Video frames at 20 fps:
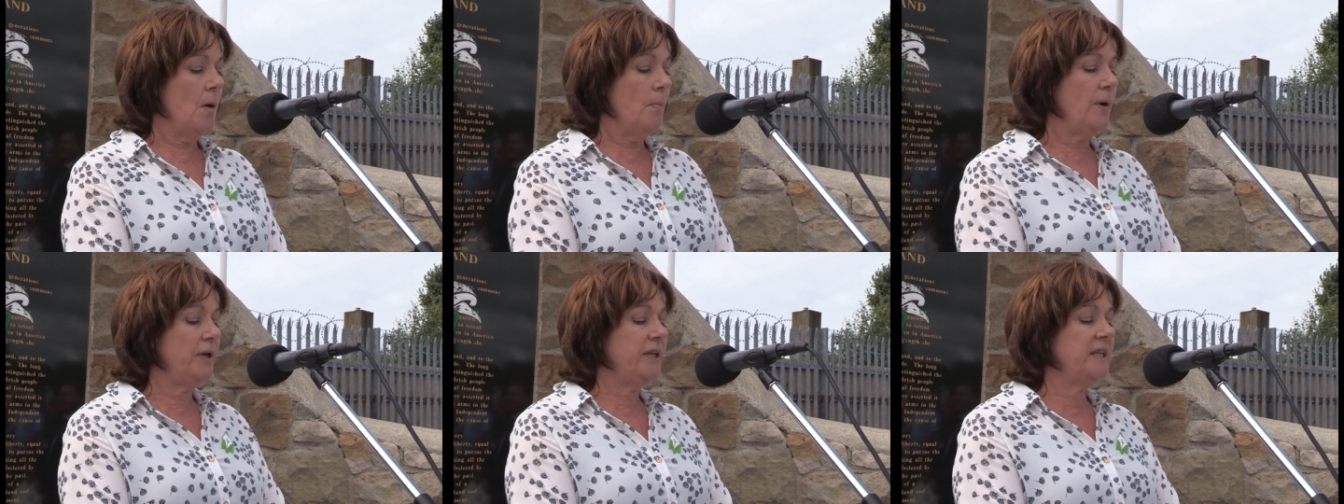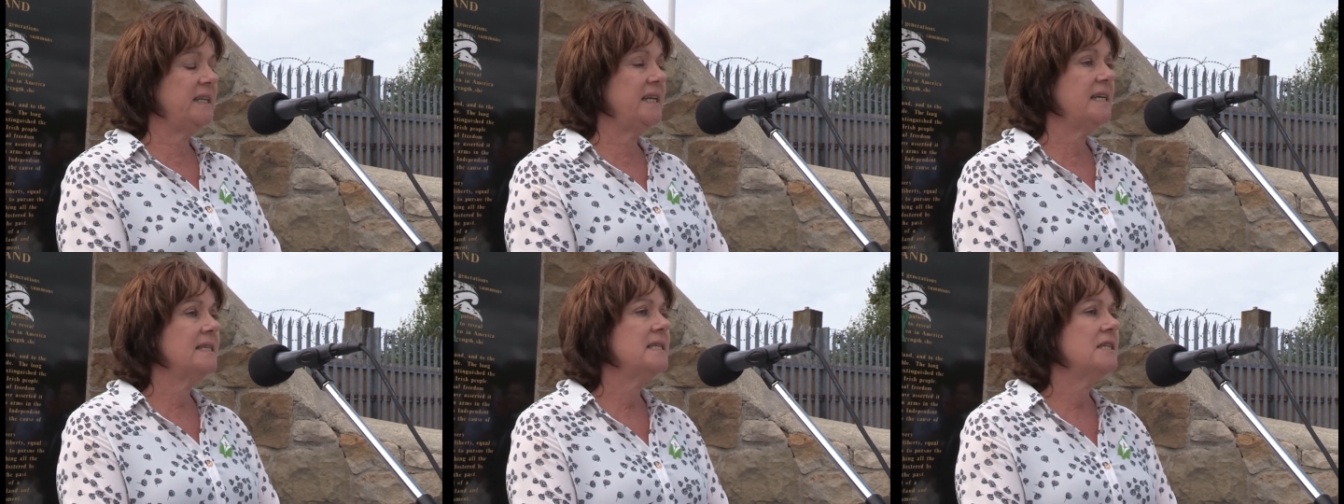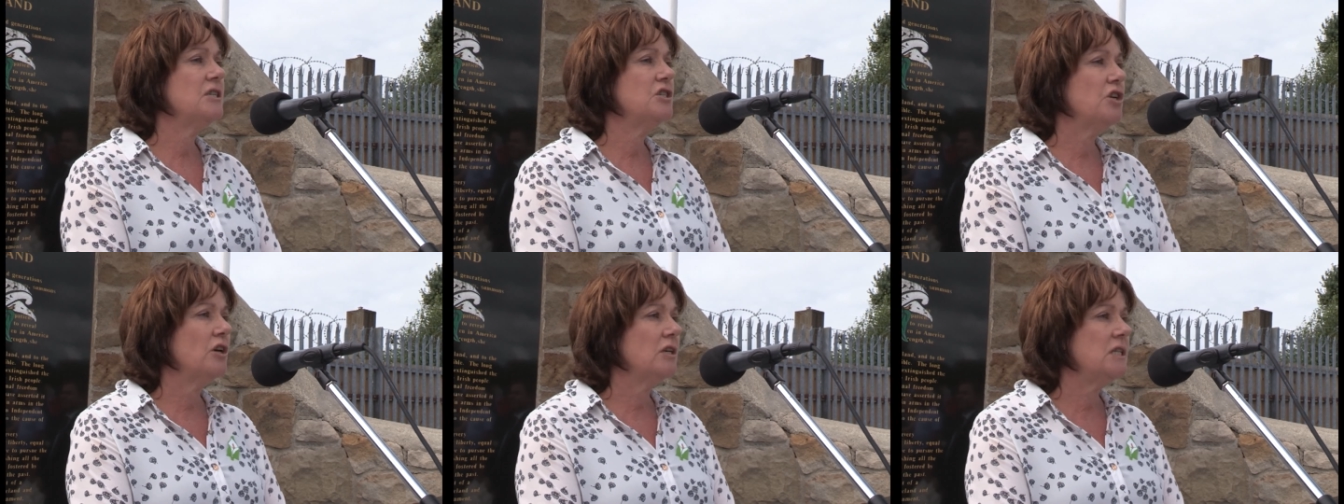But it
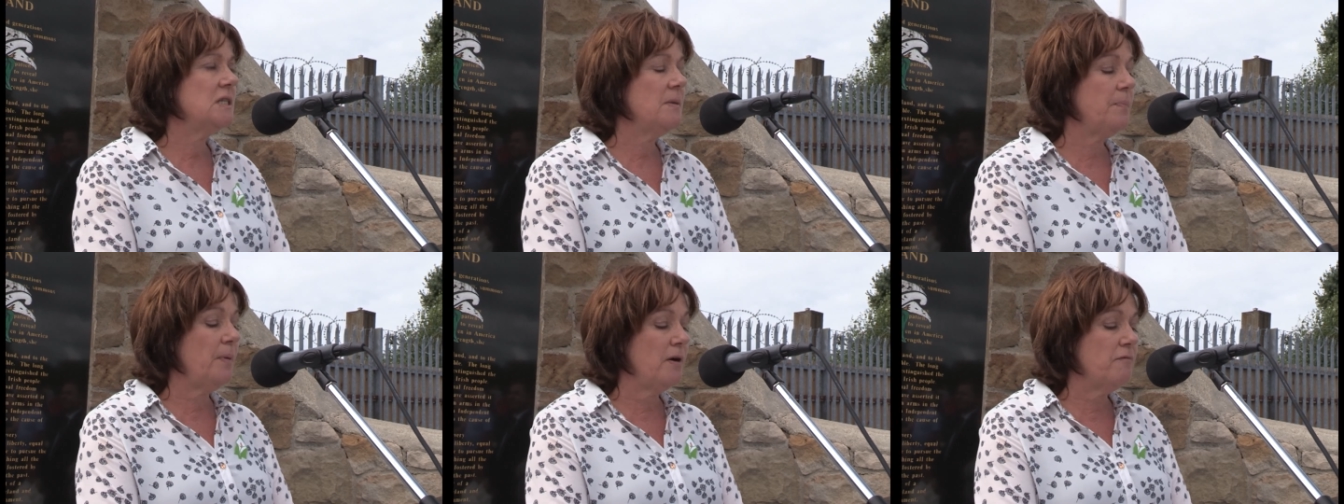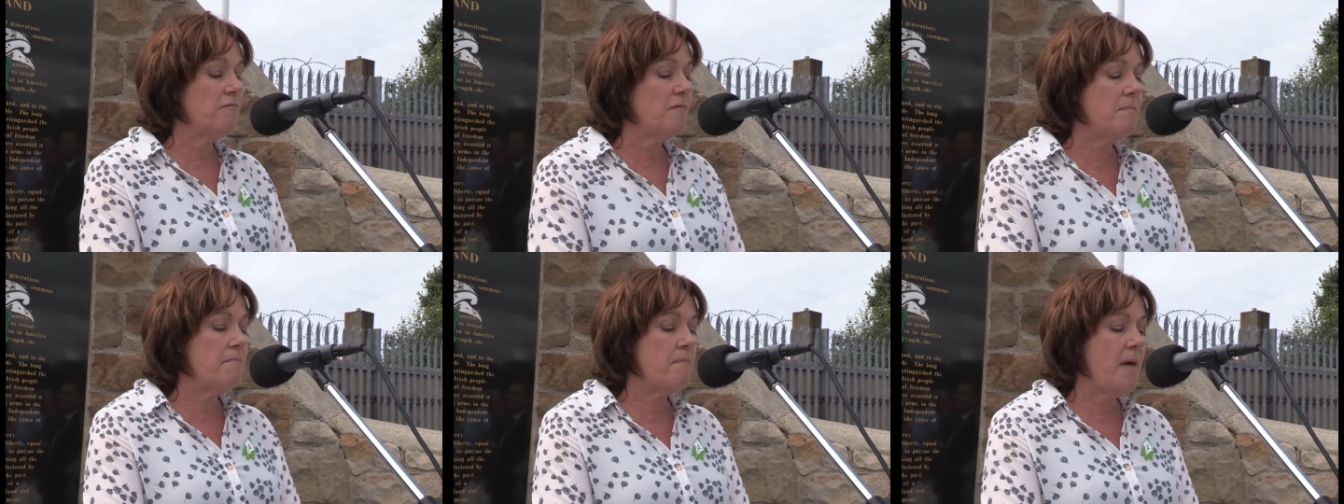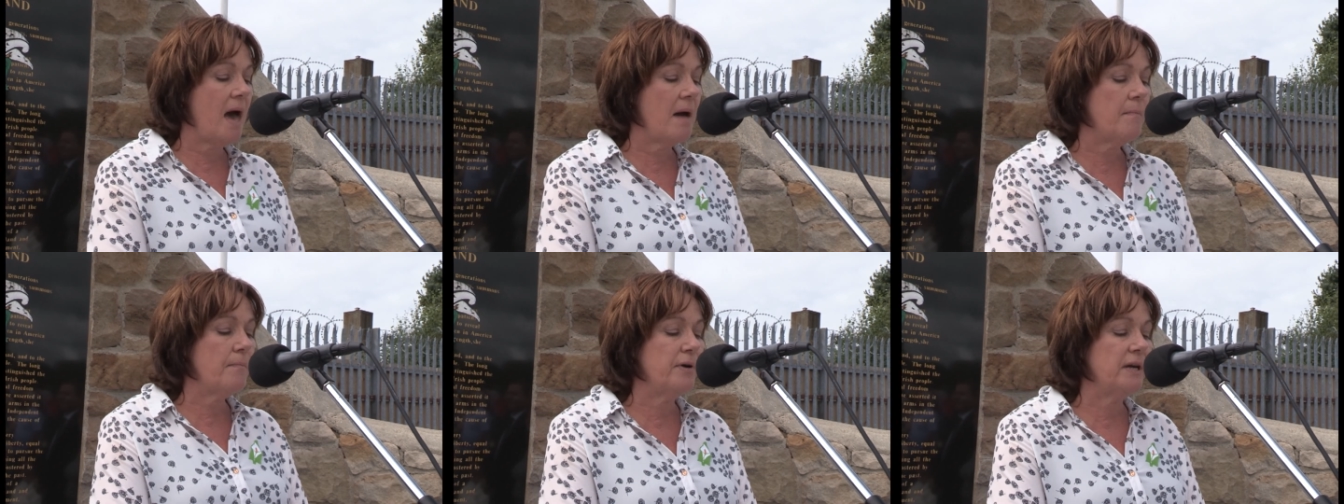isn't just about
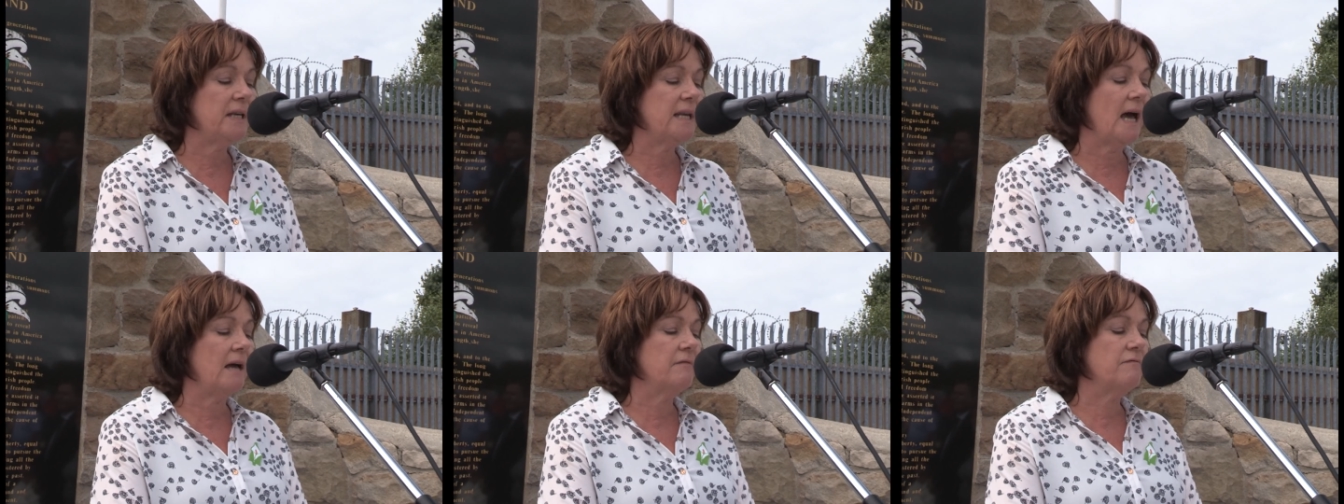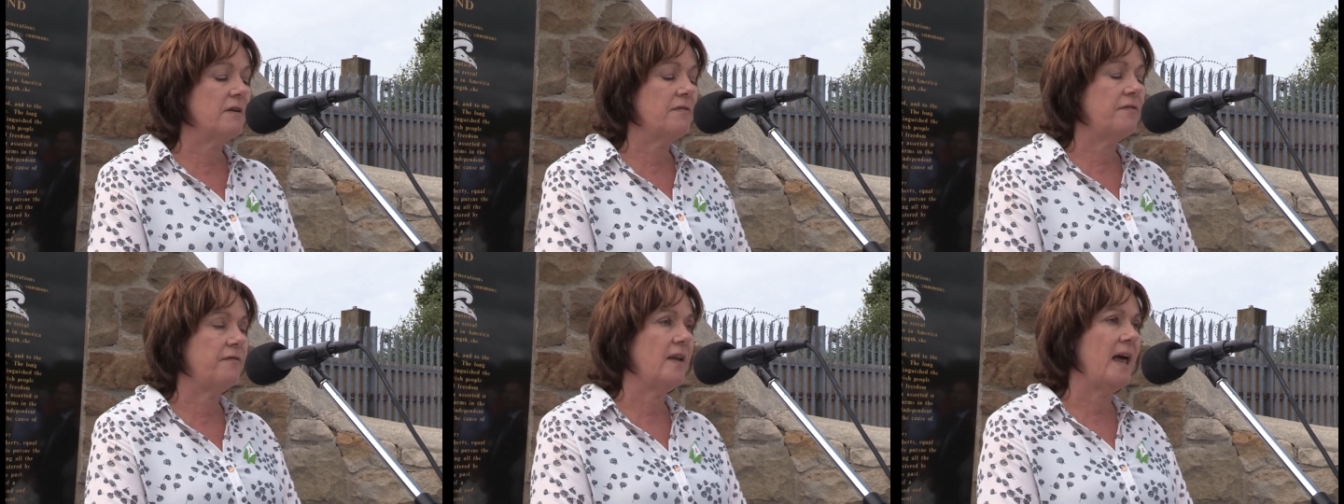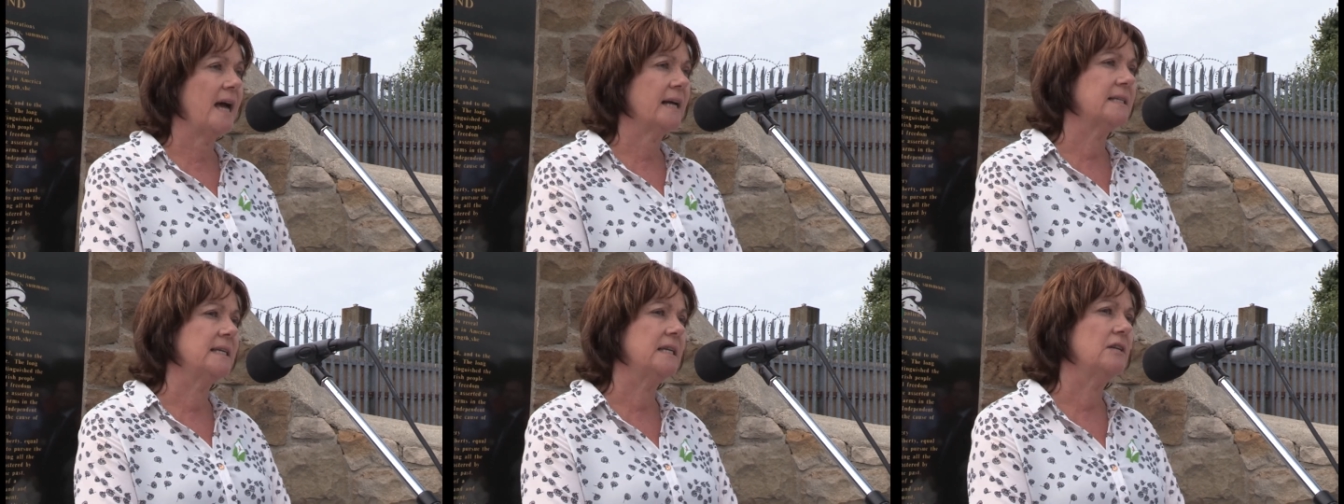remembering and
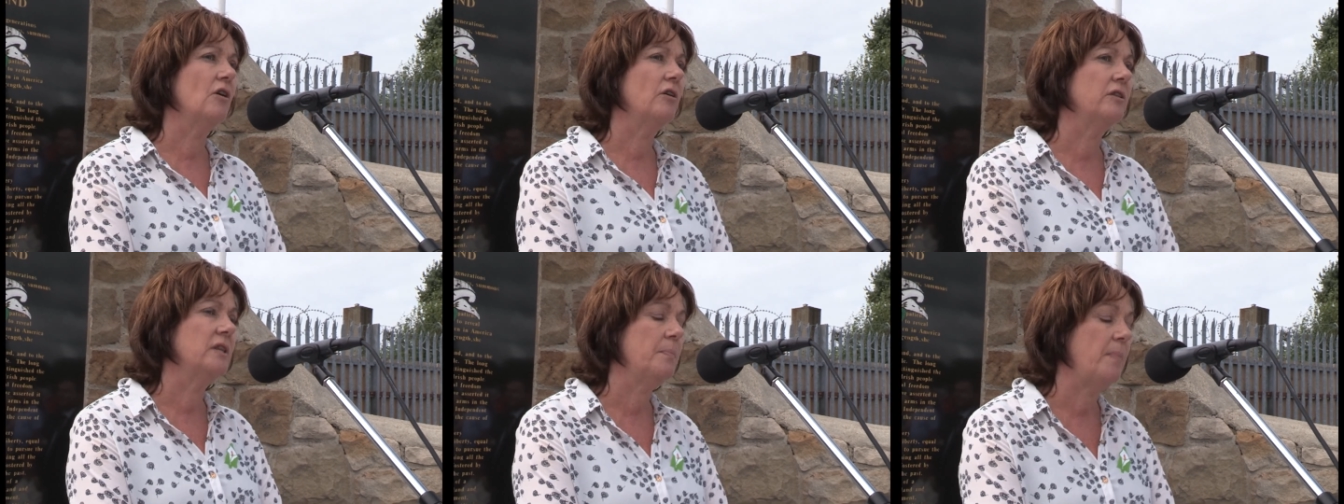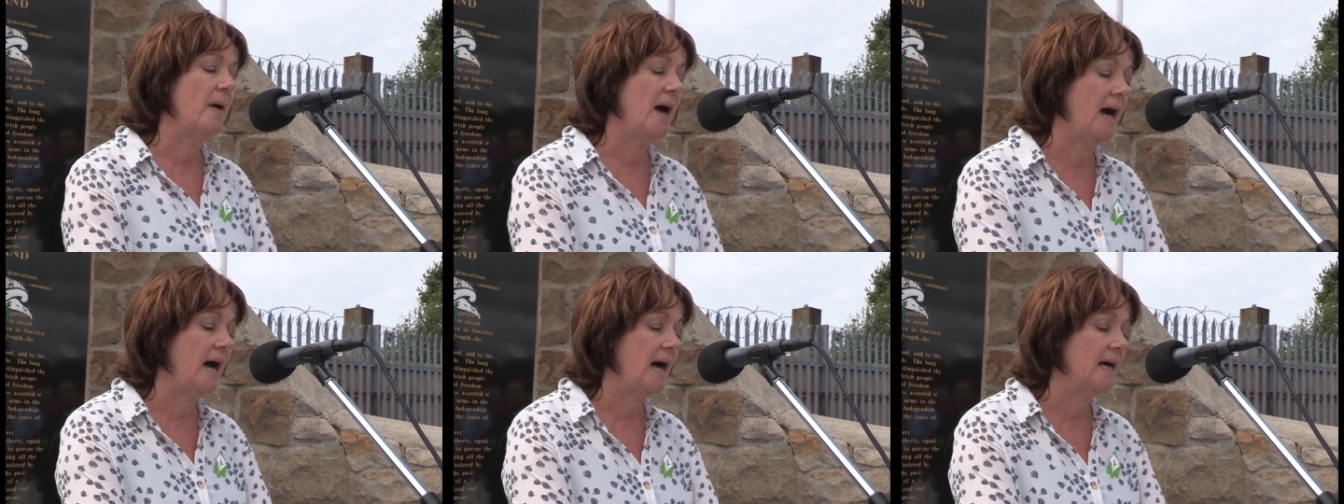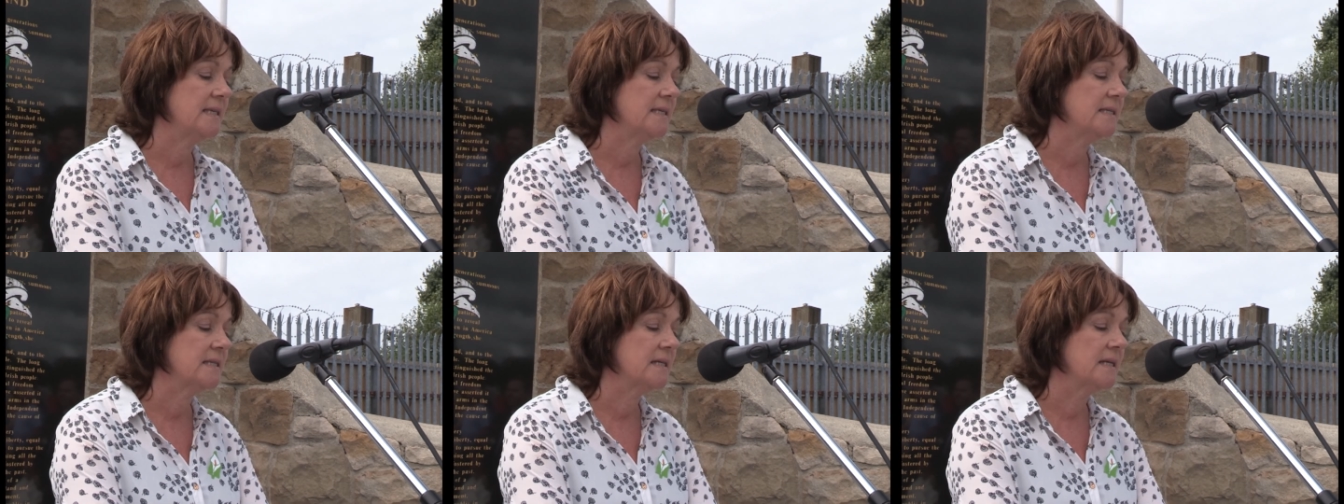reflecting on the
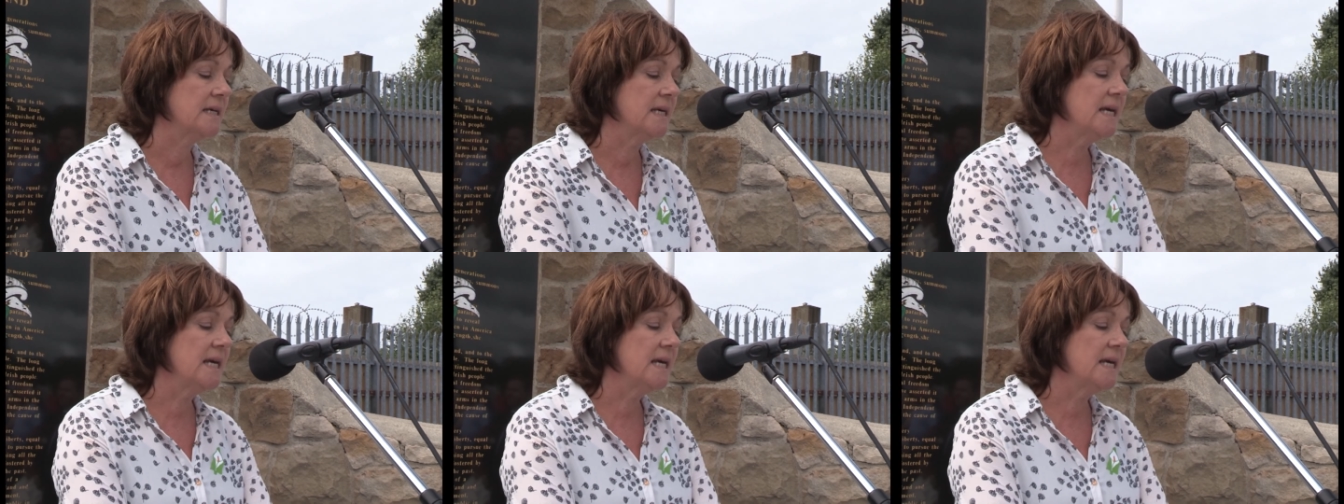past.